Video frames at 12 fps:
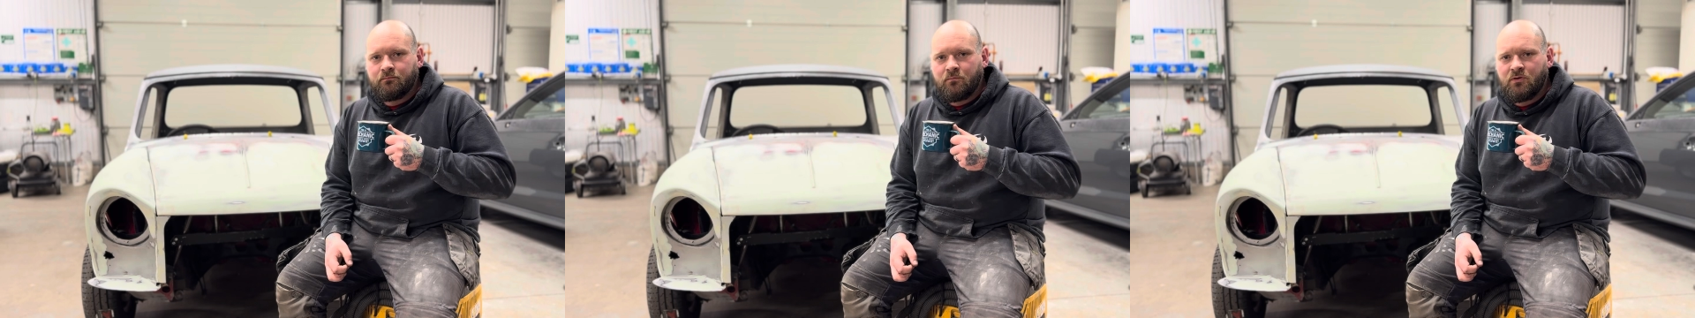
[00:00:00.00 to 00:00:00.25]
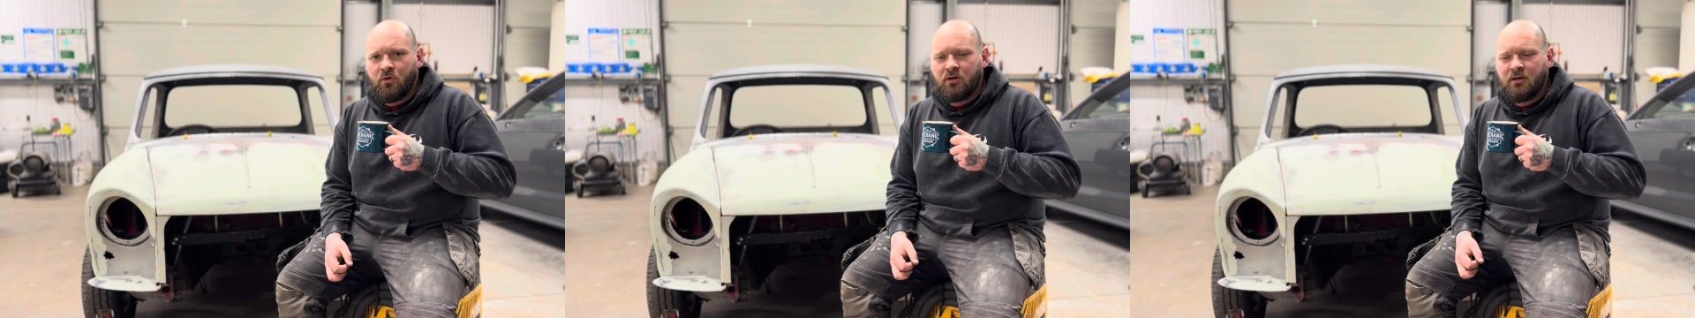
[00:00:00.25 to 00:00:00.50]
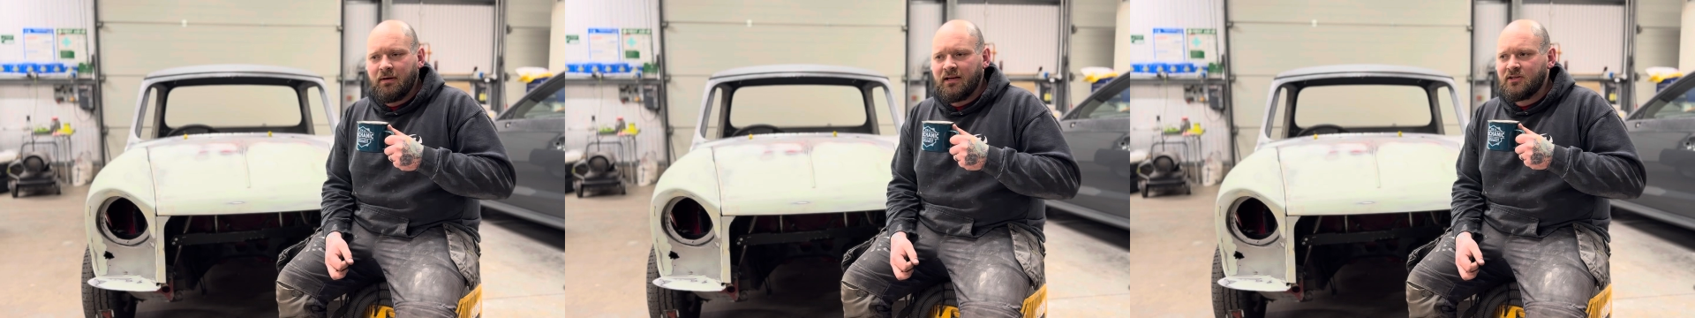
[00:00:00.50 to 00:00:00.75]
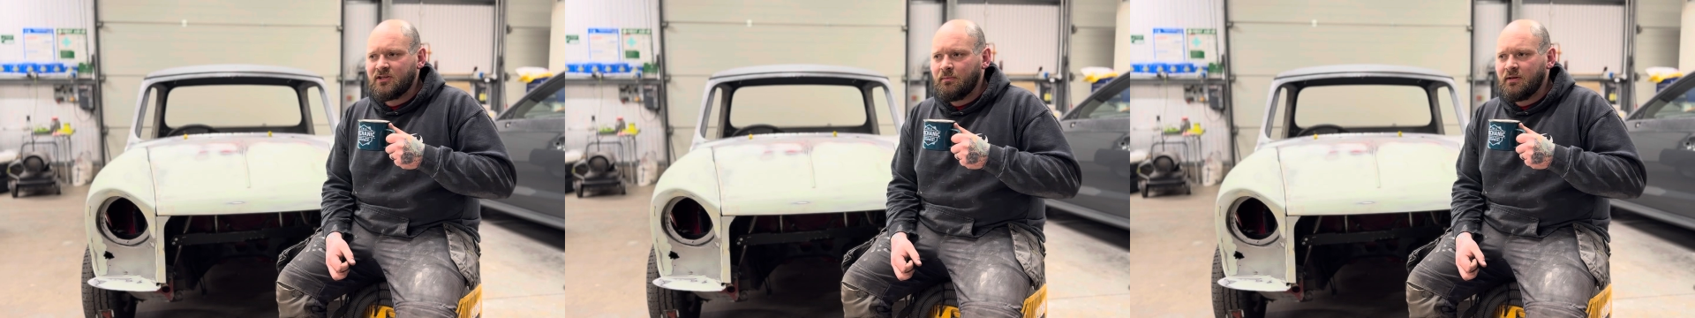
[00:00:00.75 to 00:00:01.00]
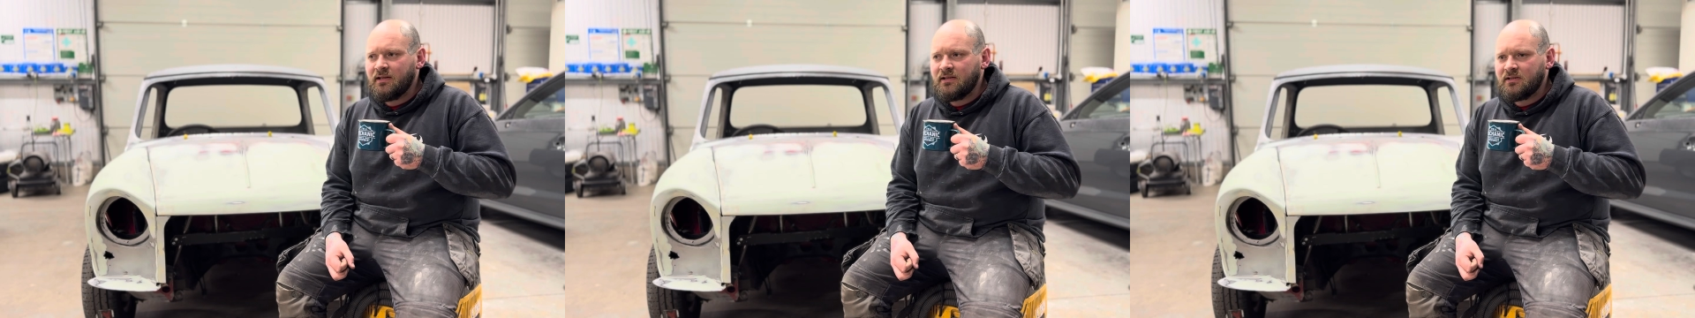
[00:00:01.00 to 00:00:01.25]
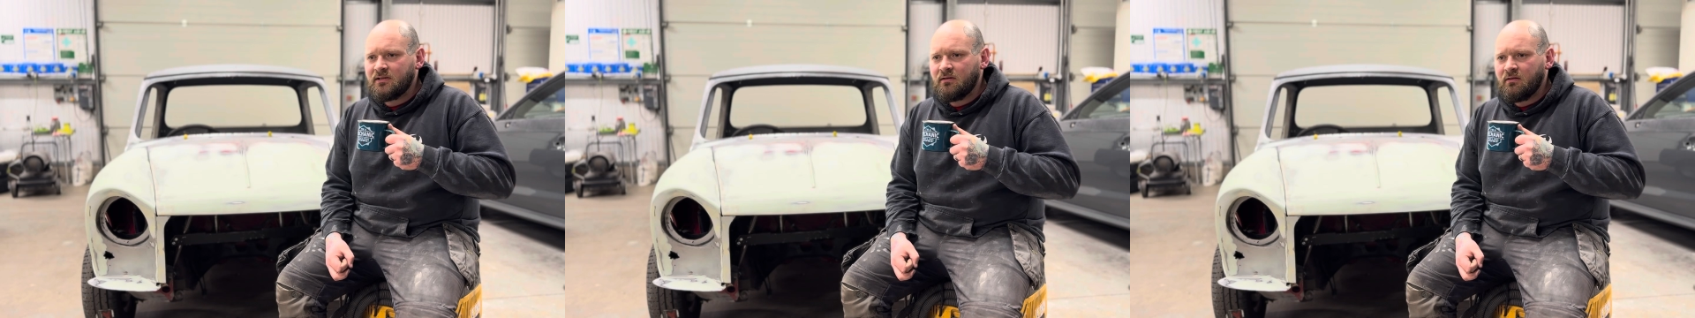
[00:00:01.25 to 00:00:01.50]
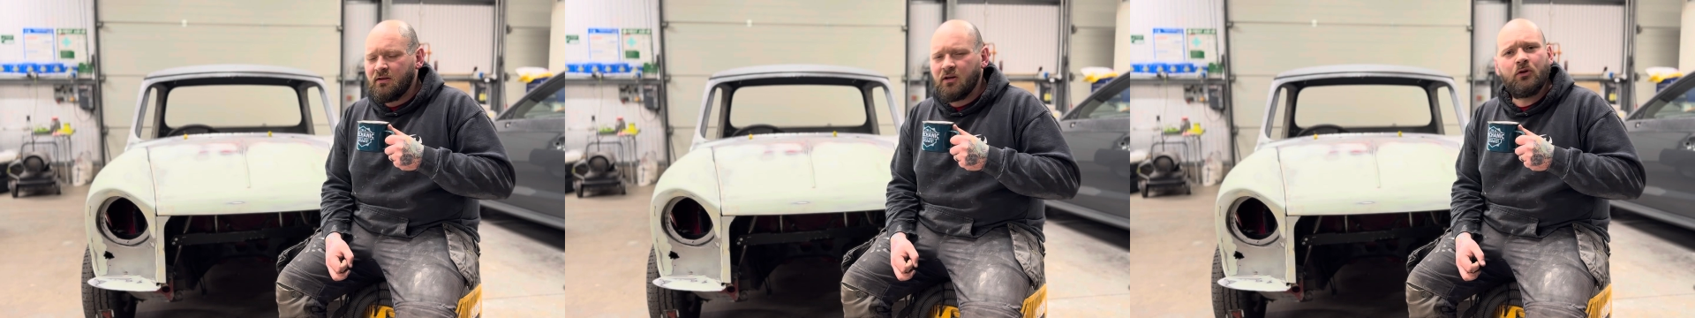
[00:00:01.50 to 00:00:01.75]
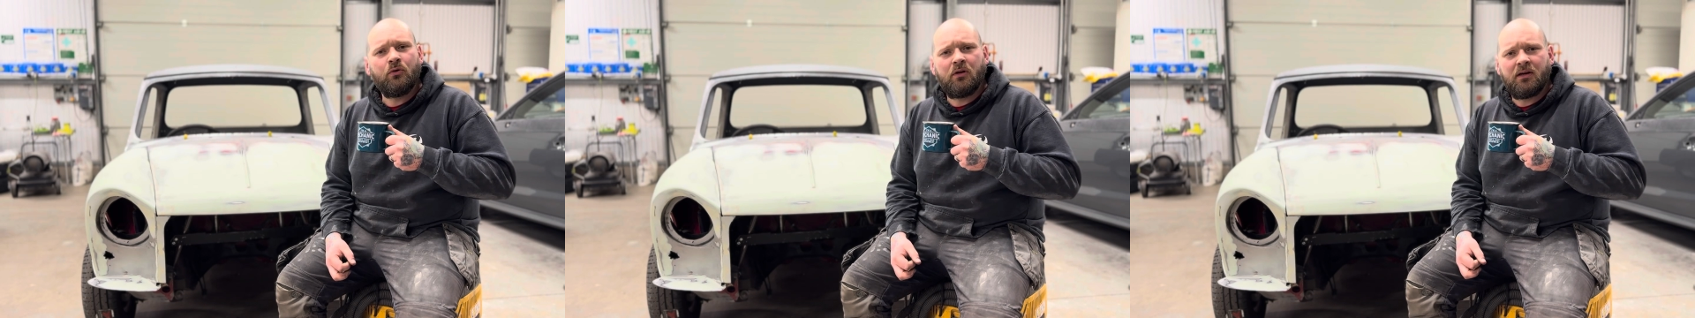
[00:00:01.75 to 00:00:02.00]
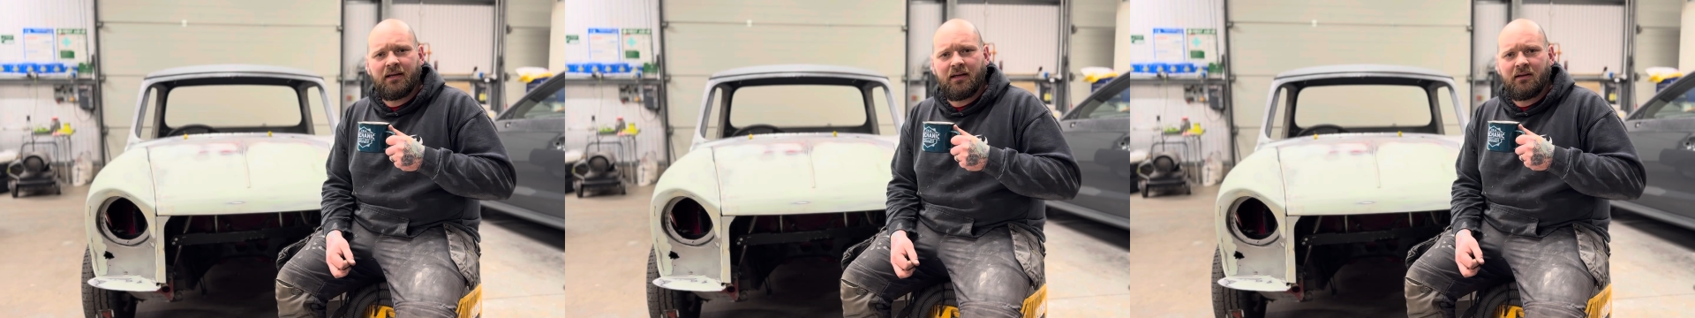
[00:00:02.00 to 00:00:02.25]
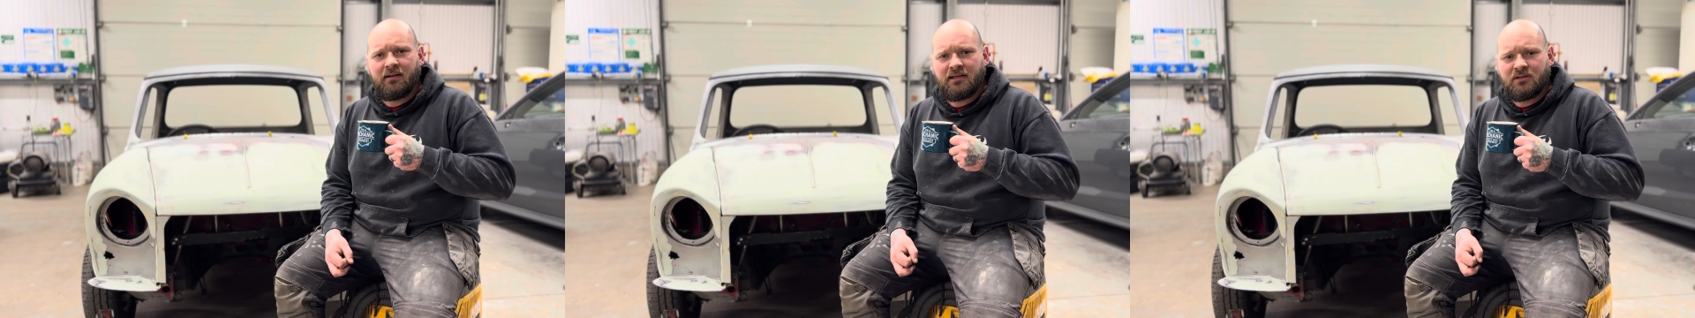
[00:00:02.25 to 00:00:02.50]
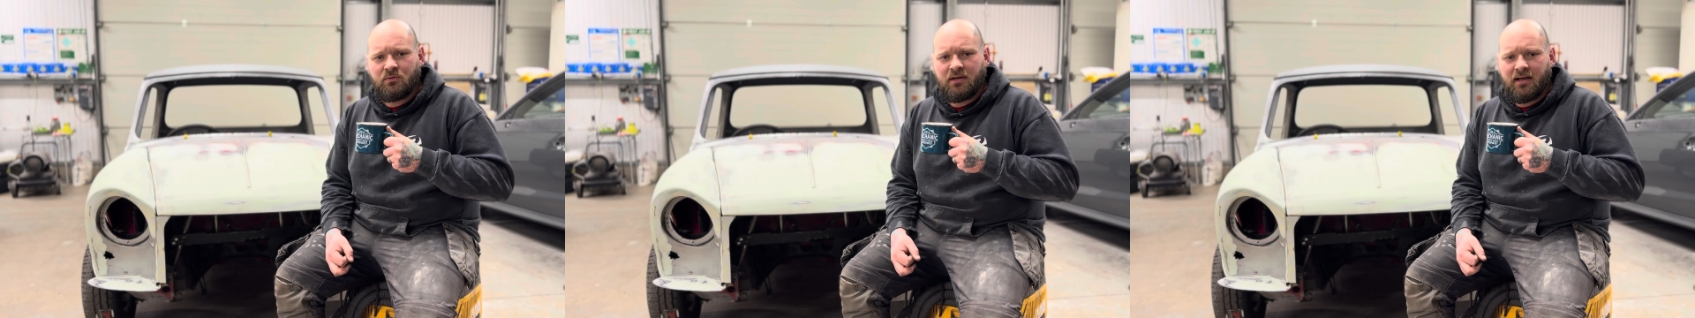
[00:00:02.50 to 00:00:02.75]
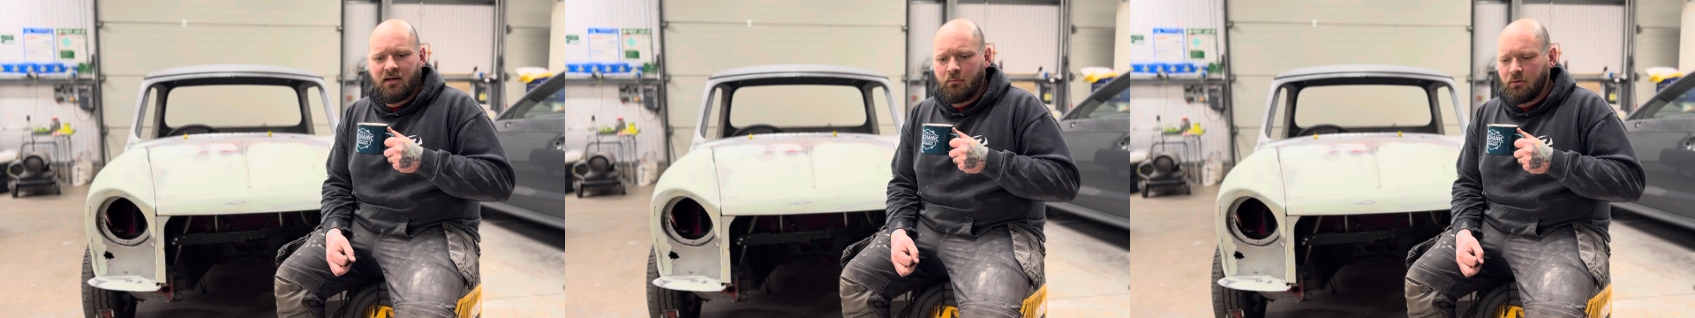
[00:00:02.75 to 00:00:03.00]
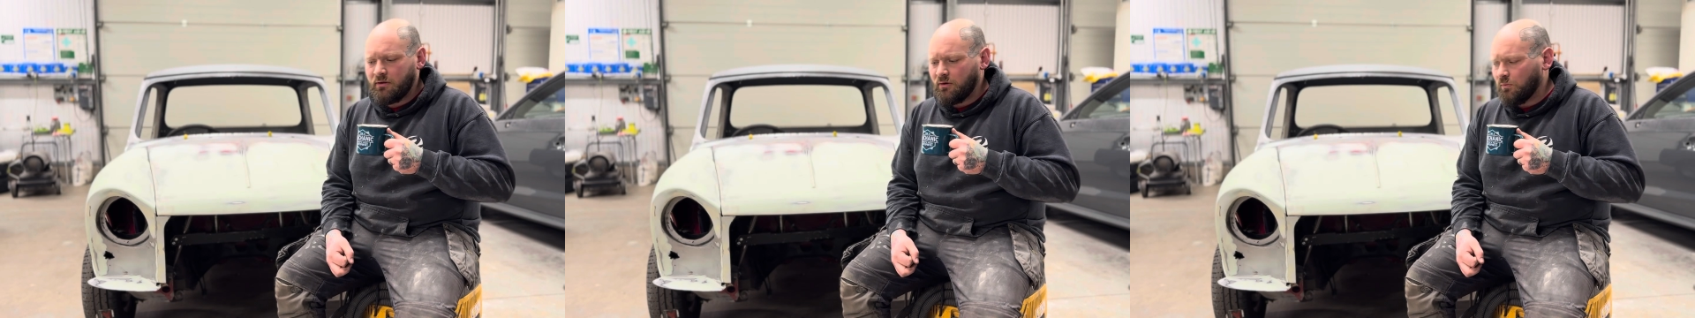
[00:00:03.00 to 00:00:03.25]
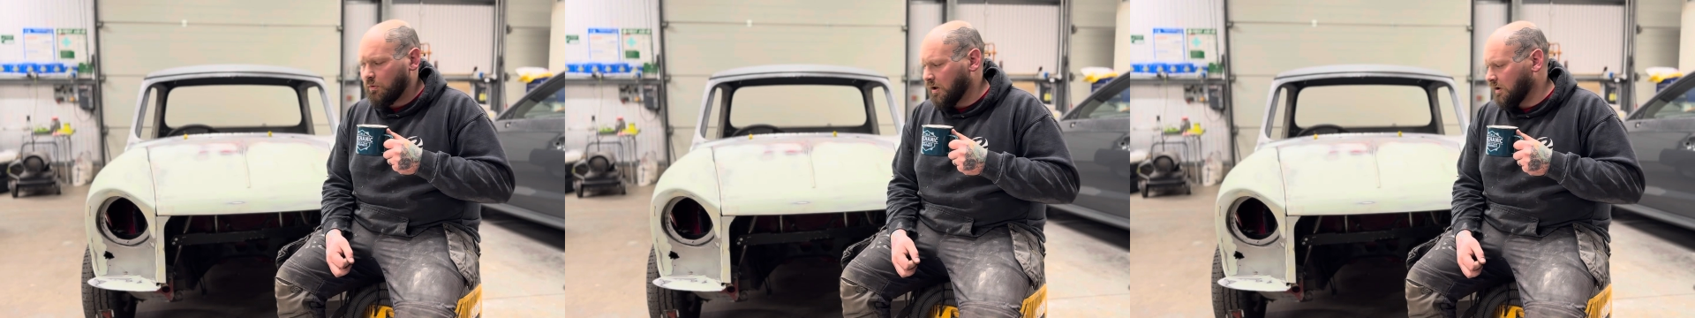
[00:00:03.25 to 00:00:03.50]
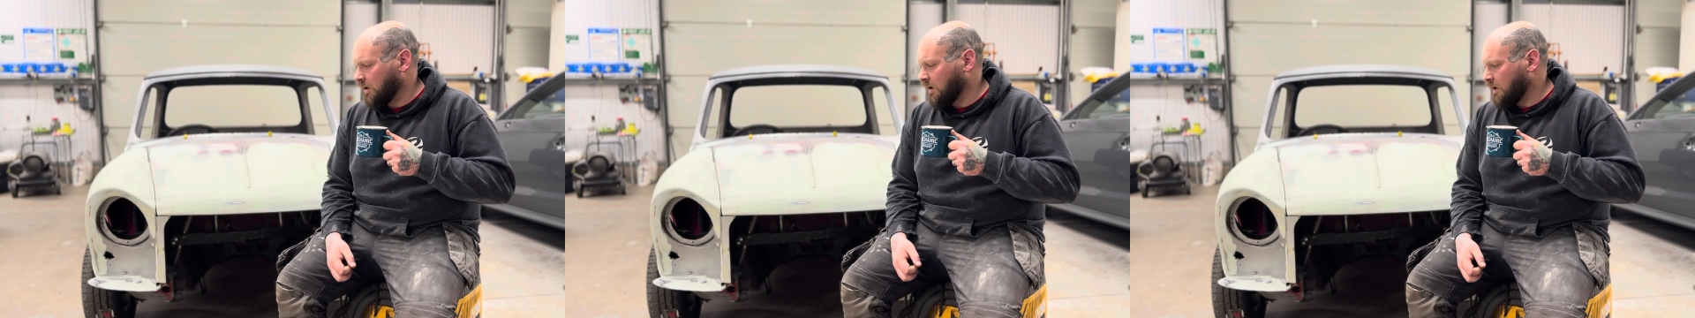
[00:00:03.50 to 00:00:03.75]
documenting some of the cooler kind of things we get coming through work.